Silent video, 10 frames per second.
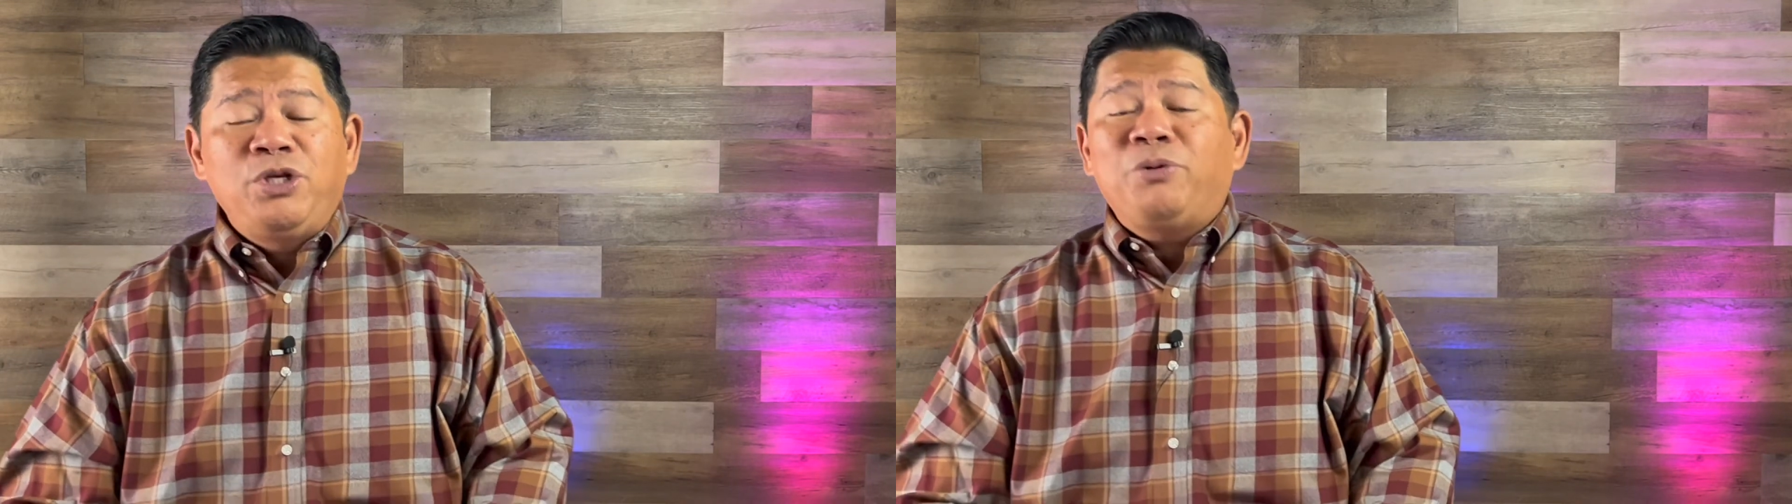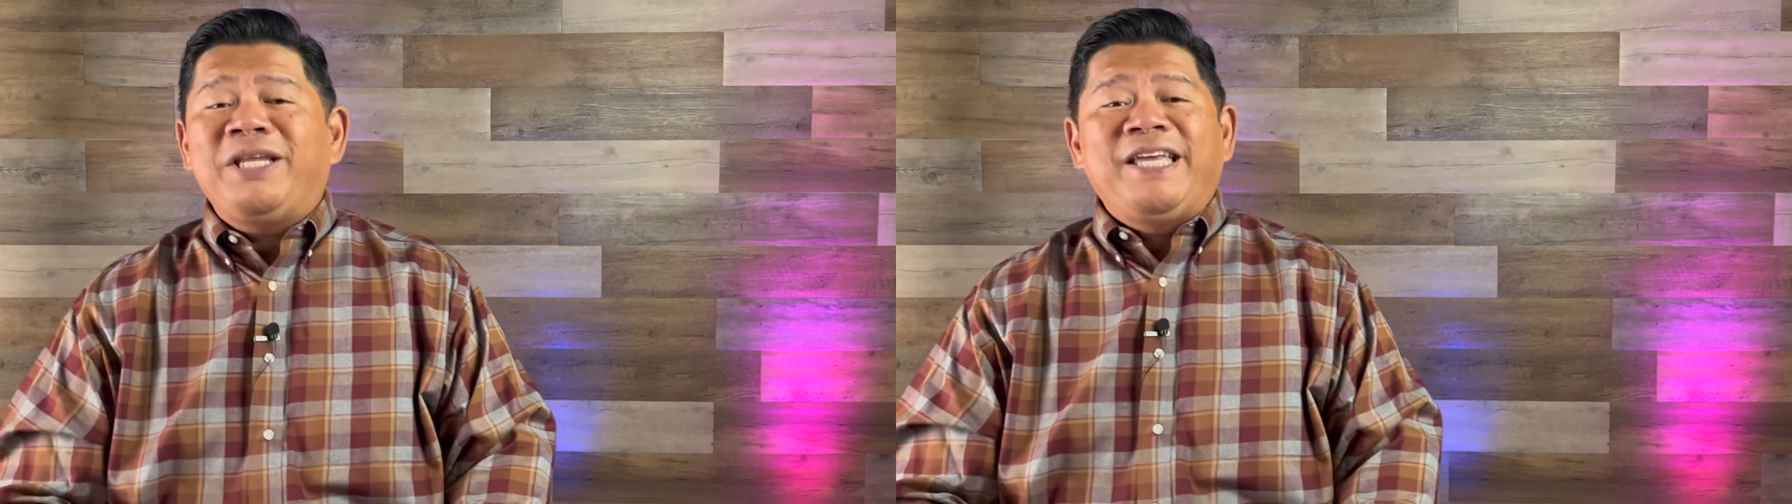
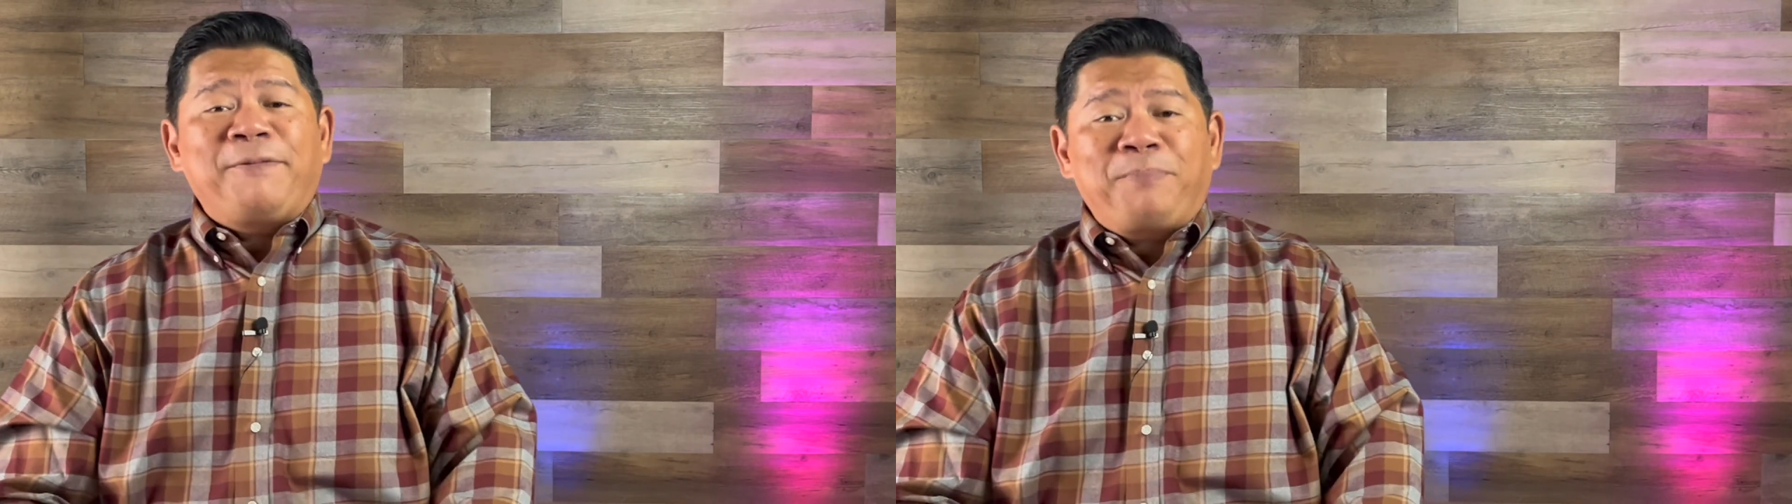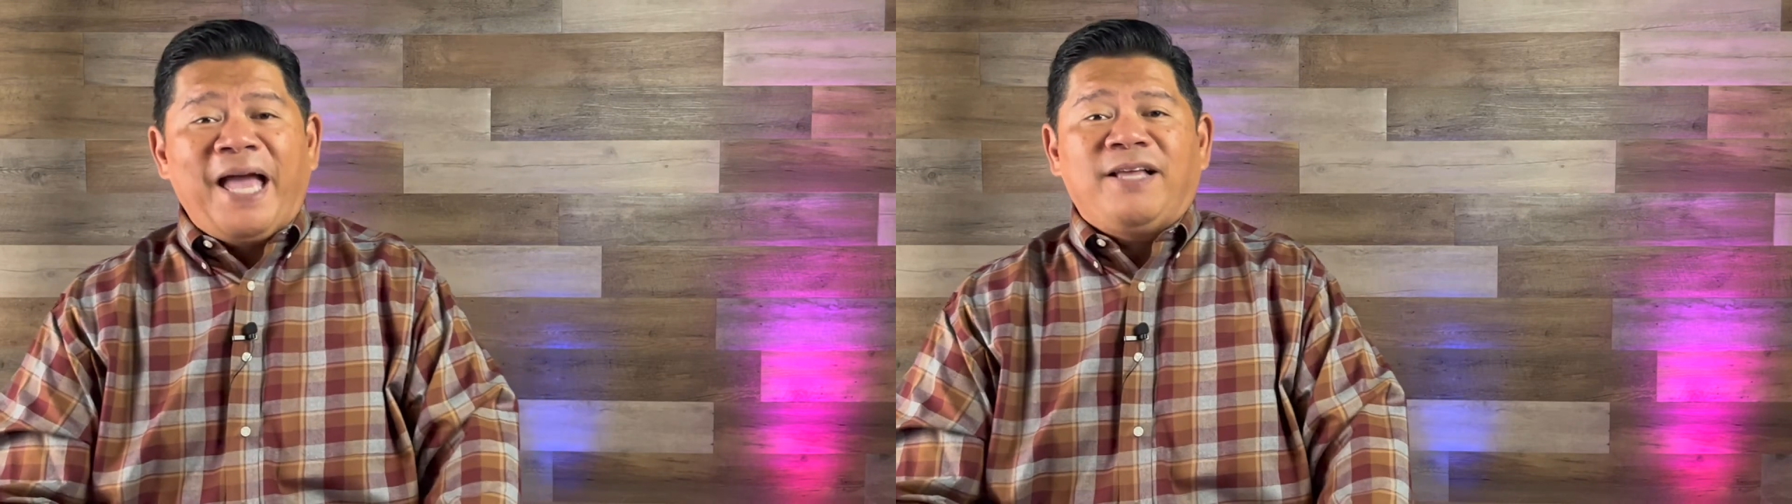You can
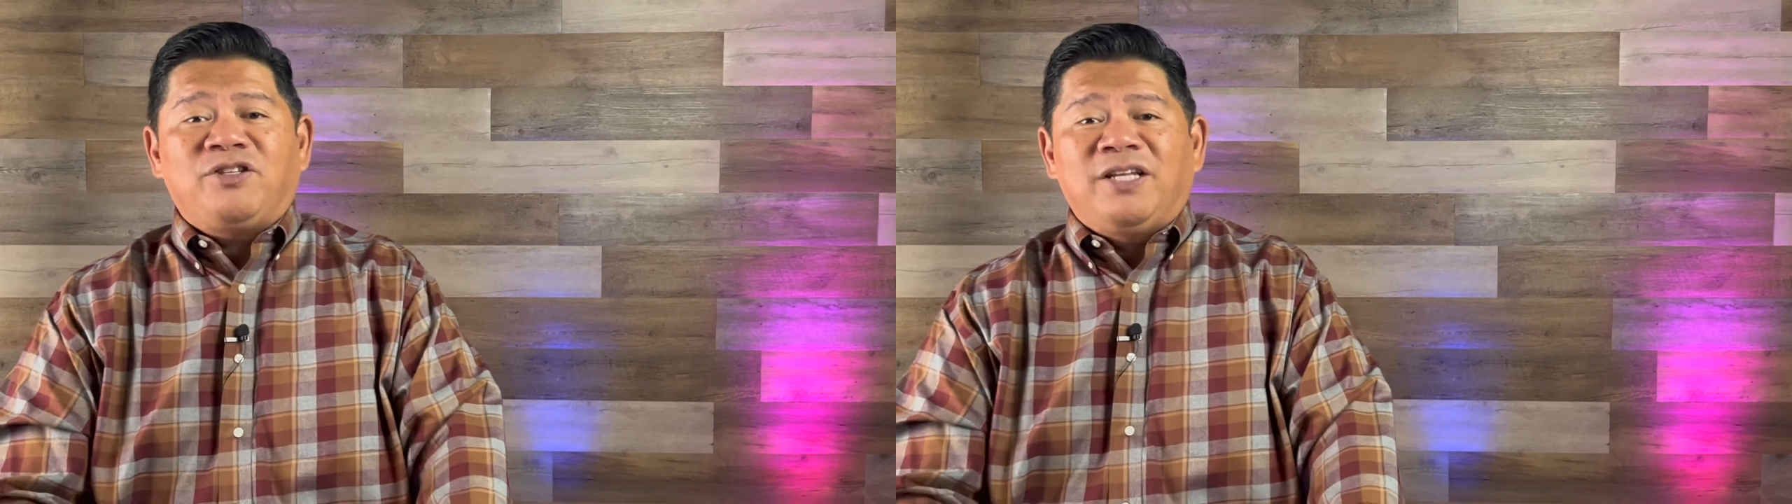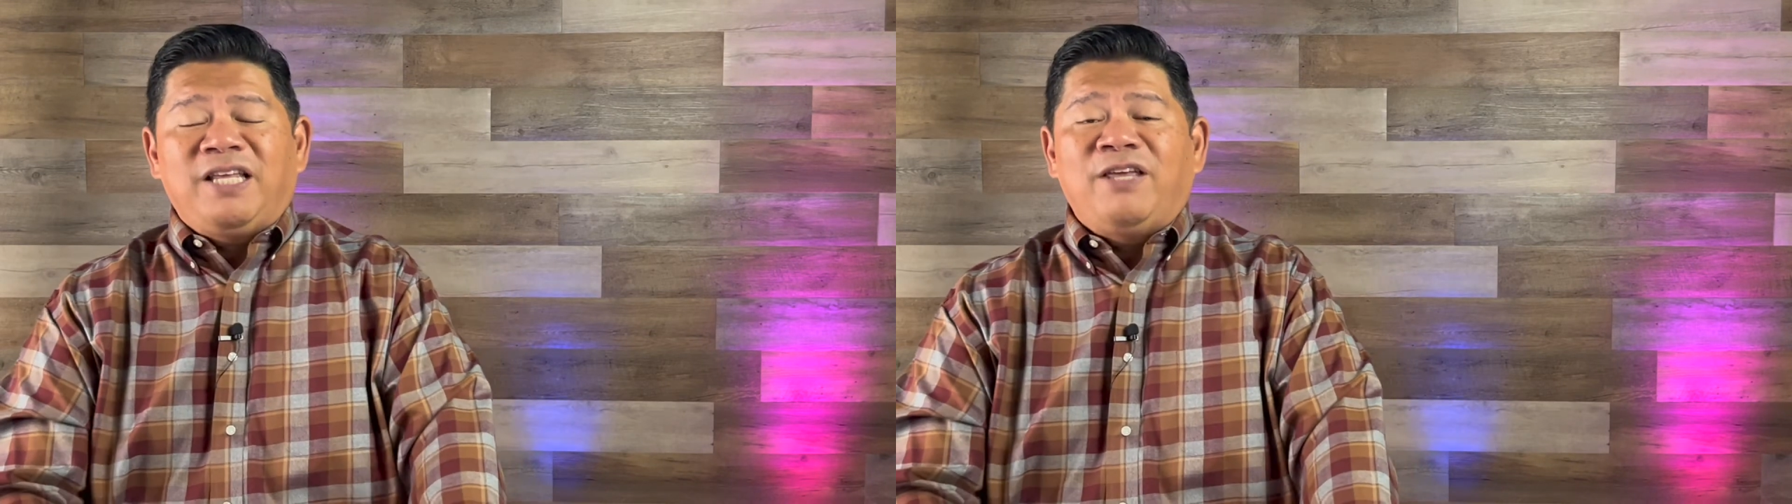get
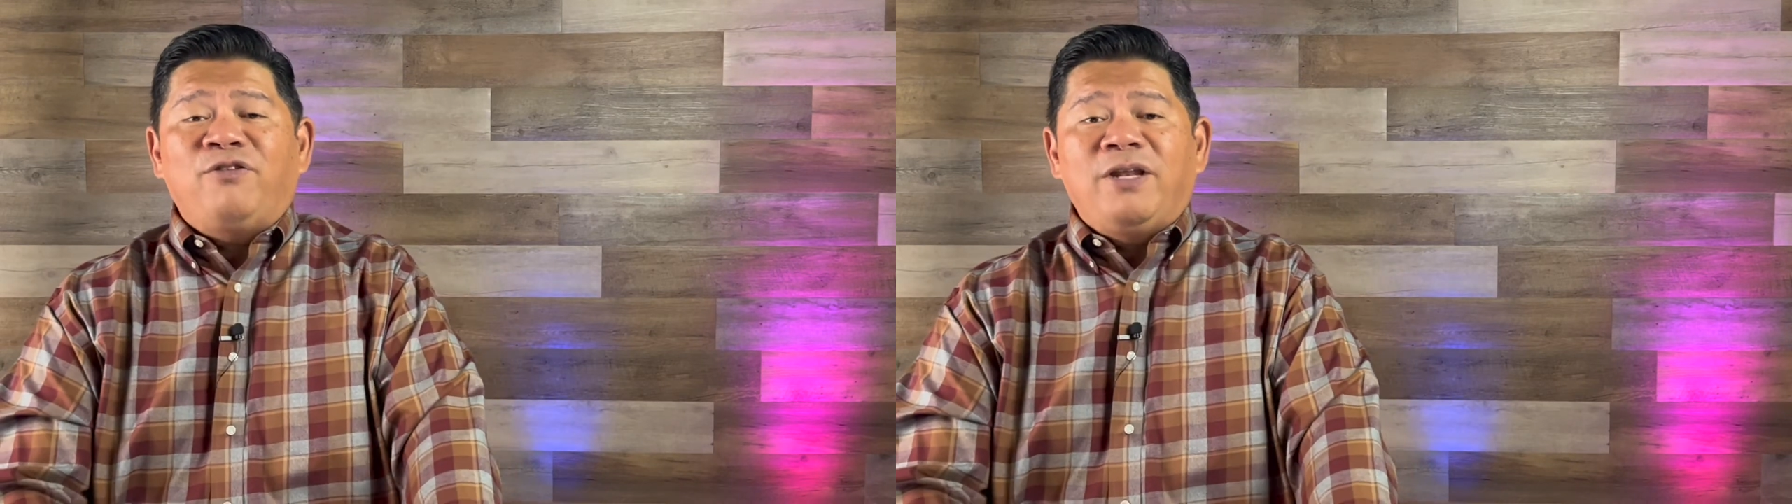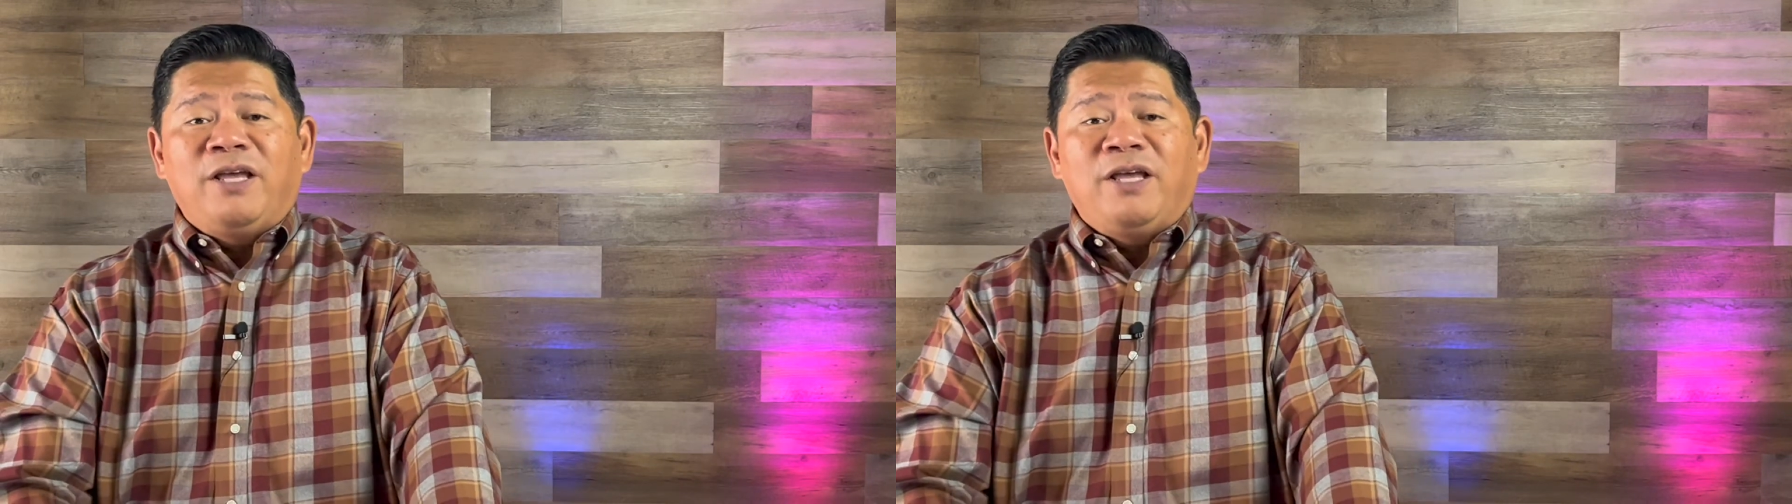past it even